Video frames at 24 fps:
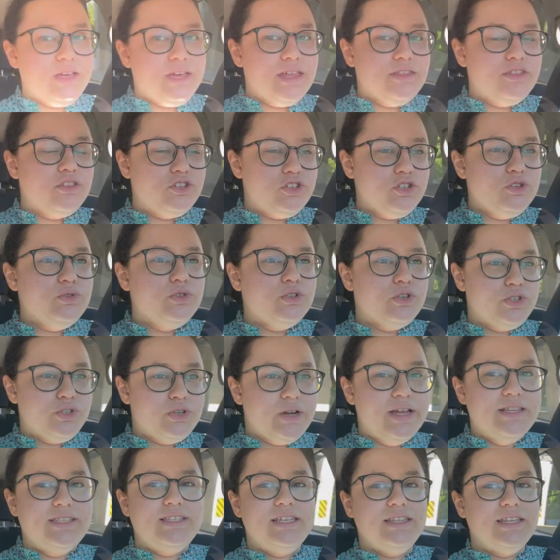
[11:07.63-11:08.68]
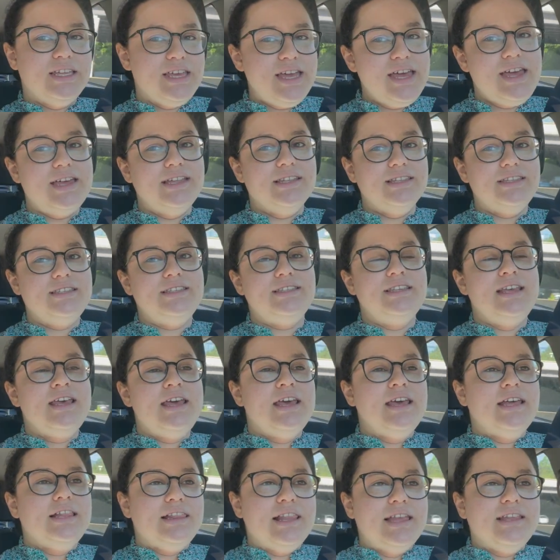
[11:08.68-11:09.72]
it. The Jews are transing the kids.
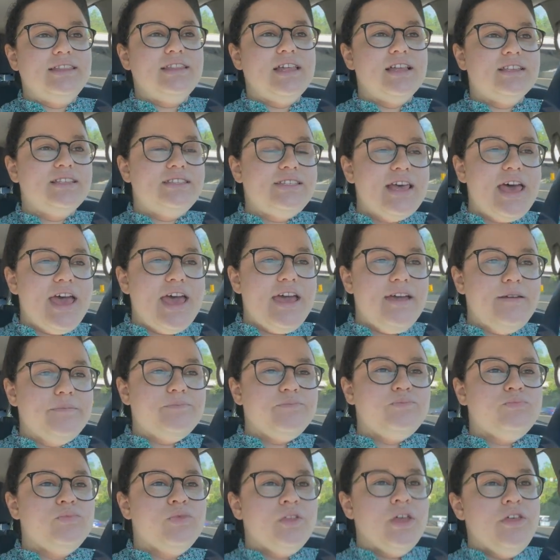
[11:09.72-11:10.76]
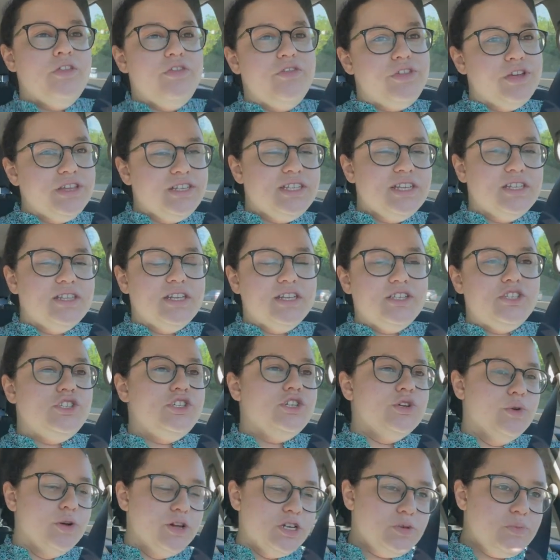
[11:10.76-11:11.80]
Like, they'll say, this and this
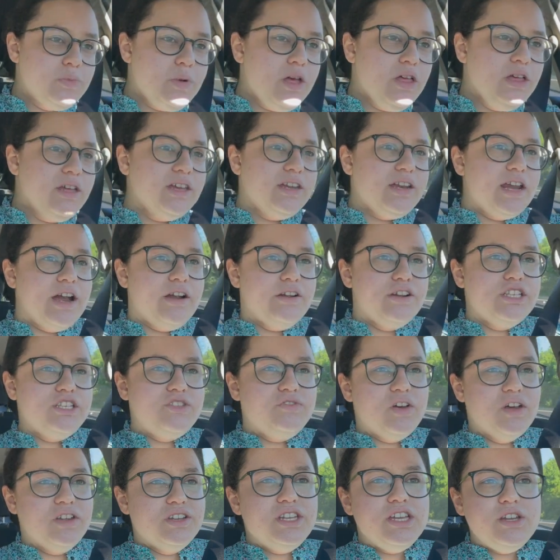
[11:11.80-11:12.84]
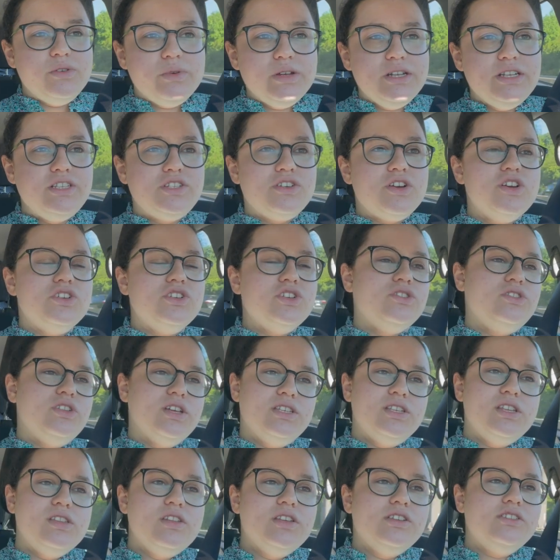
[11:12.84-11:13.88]
Jewish billionaire is funding research, and
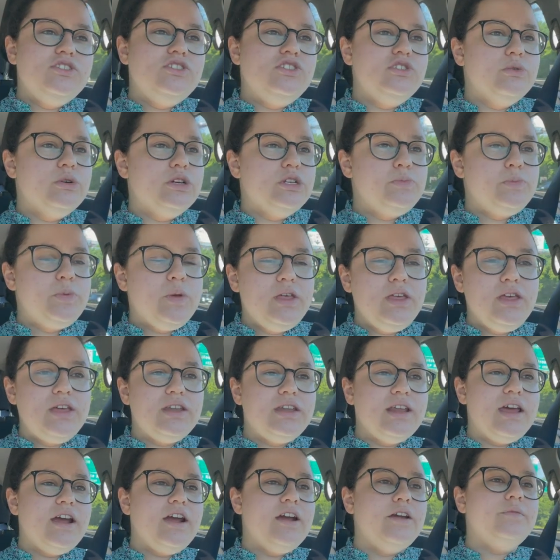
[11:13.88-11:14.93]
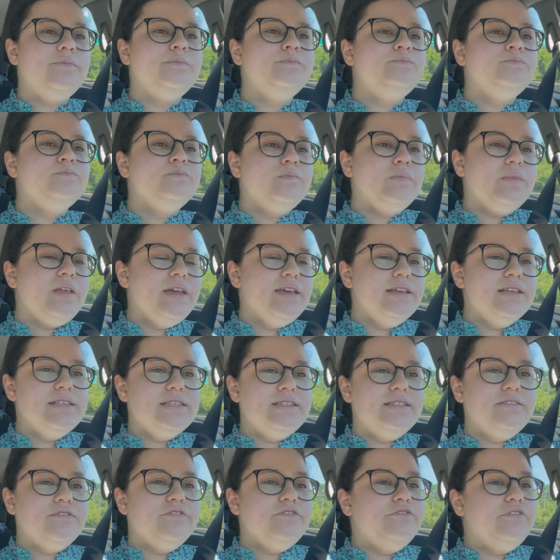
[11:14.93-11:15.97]
this Jewish billionaire
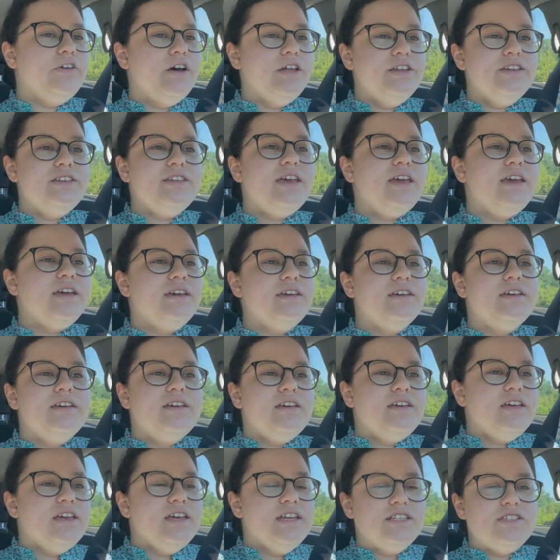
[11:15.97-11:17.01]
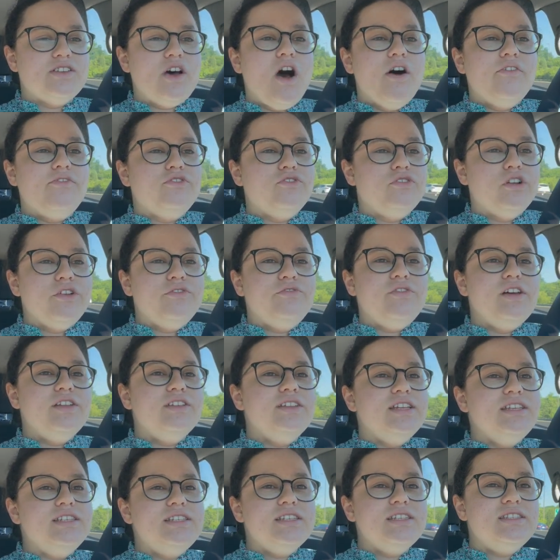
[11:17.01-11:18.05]
is funding, is offering
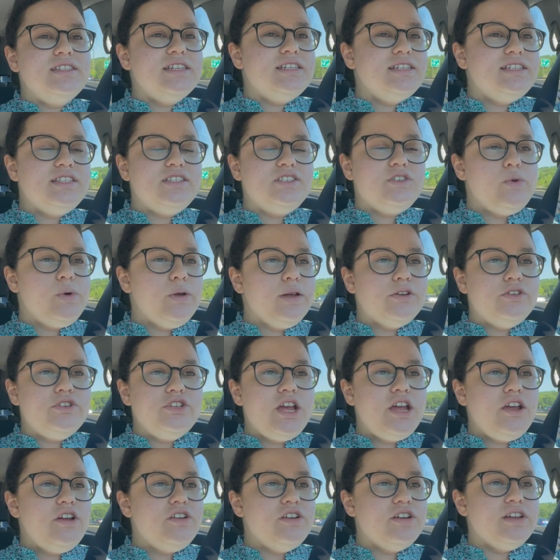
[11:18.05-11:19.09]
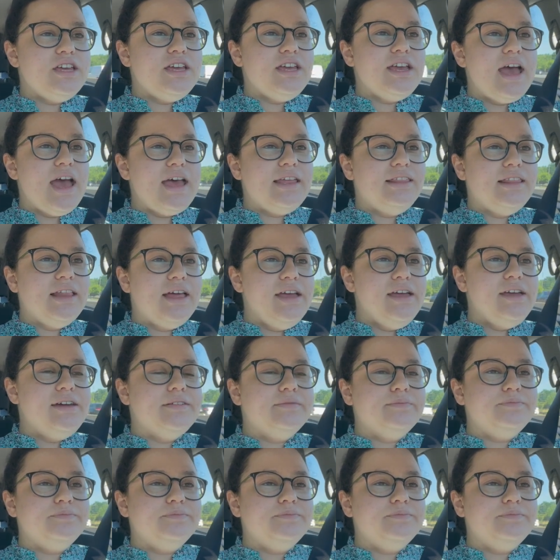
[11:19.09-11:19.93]
funding to this queer charity. And, like,